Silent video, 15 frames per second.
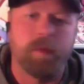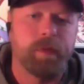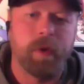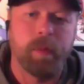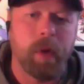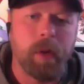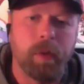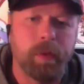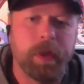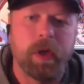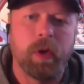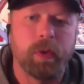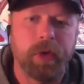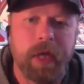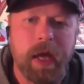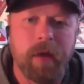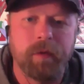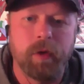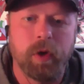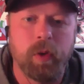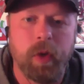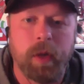they're probably only
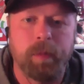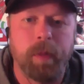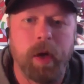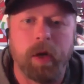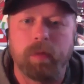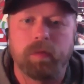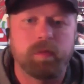after a quick buck.